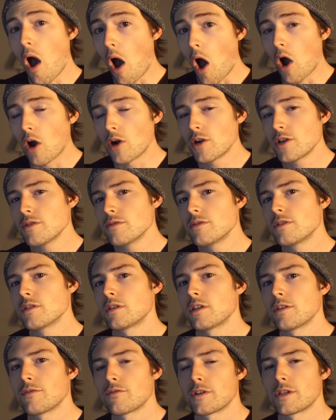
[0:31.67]
Are you
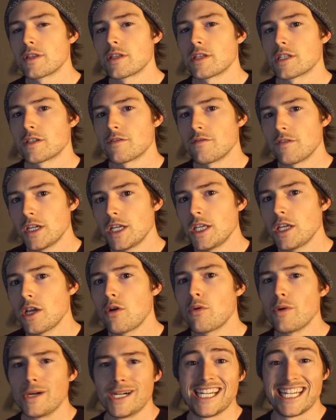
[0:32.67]
delivering this
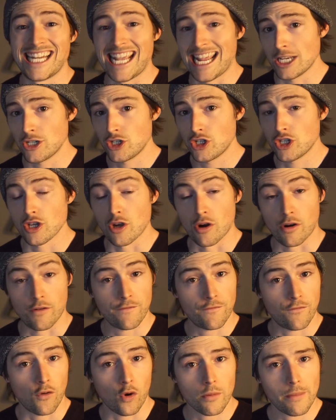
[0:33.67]
video in an H D R
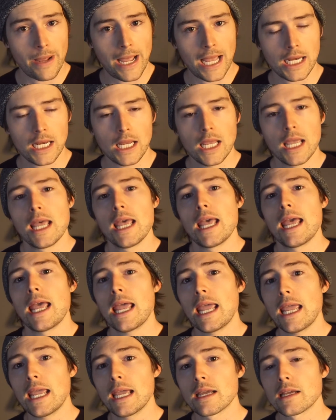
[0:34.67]
format?
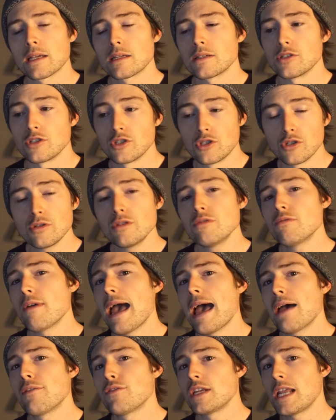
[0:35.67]
And do you
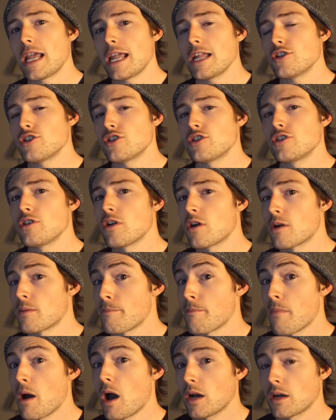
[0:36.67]
have an H D R
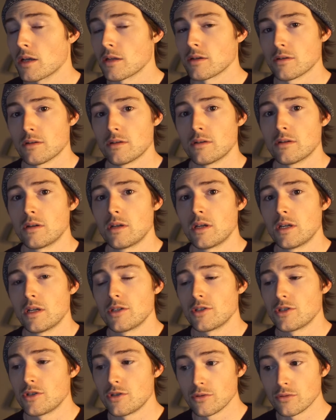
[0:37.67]
monitor
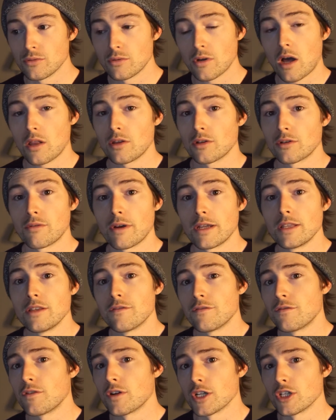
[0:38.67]
to color grade the
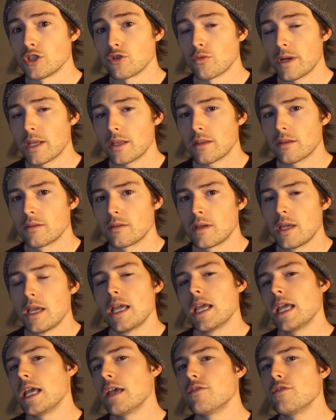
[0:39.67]
footage with?
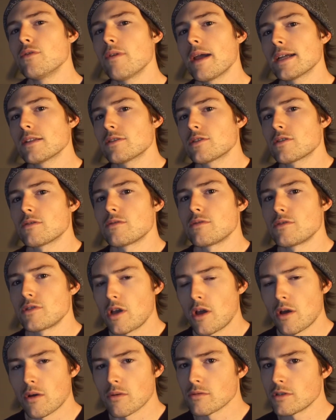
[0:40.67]
If you answer
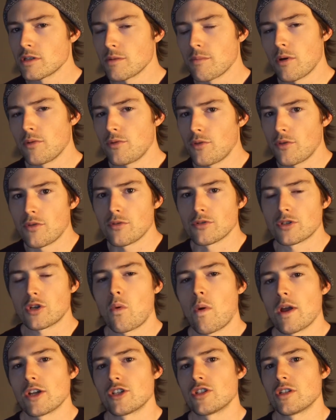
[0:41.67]
no to both of those
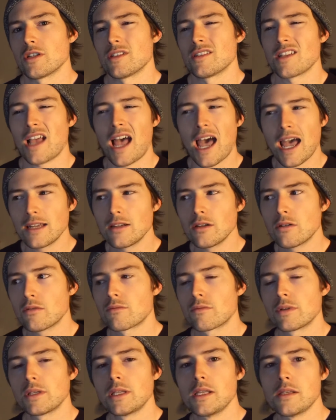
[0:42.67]
questions, I don't
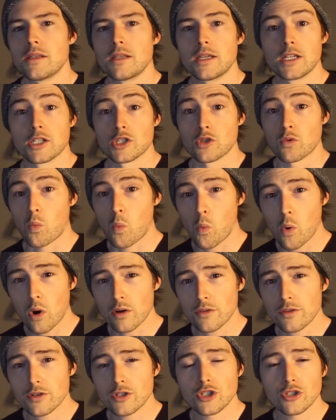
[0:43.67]
really think it's
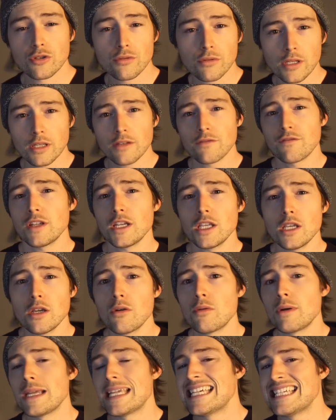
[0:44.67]
worth shooting
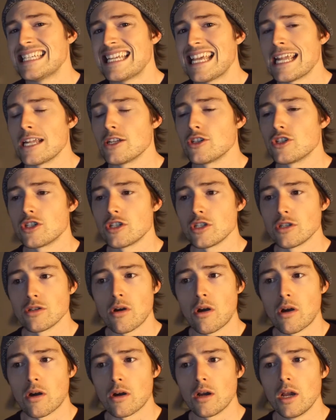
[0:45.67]
video in H D
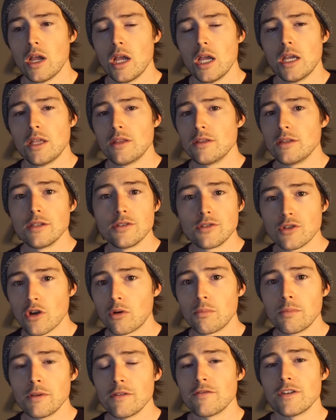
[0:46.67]
R. The
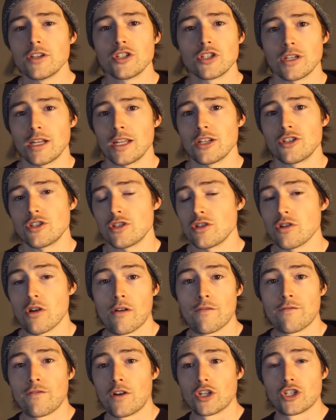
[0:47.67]
Dolby Vision H D
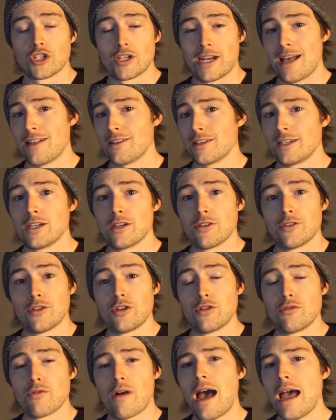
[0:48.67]
R functionality on the
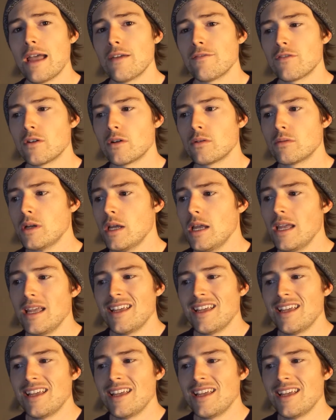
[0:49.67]
new iPhone